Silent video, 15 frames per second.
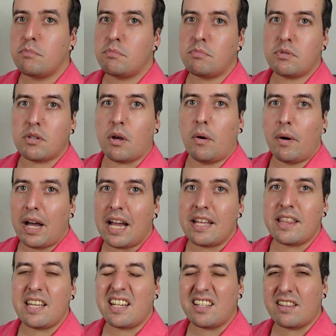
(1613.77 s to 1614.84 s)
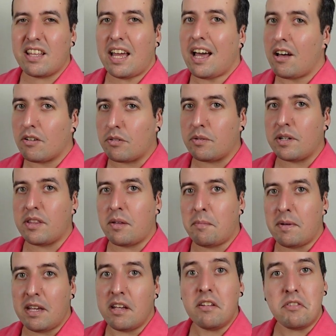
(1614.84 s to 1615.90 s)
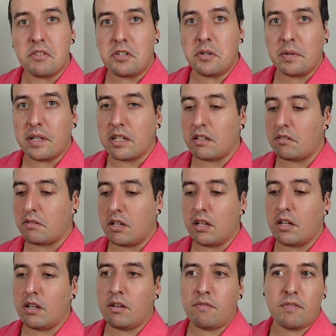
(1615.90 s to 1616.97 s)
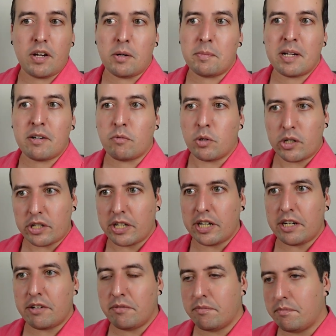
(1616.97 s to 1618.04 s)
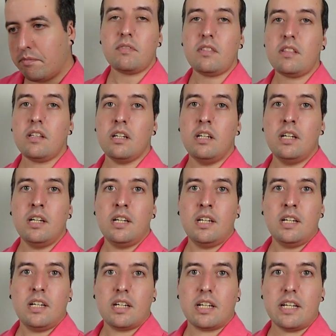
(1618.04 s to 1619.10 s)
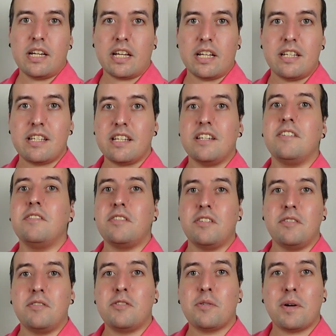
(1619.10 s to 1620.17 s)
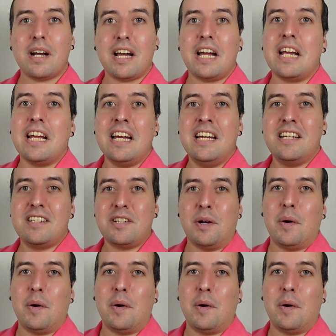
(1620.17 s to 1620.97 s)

So I think the algorithm is doing a fair amount of work here. I'm going to continue to try to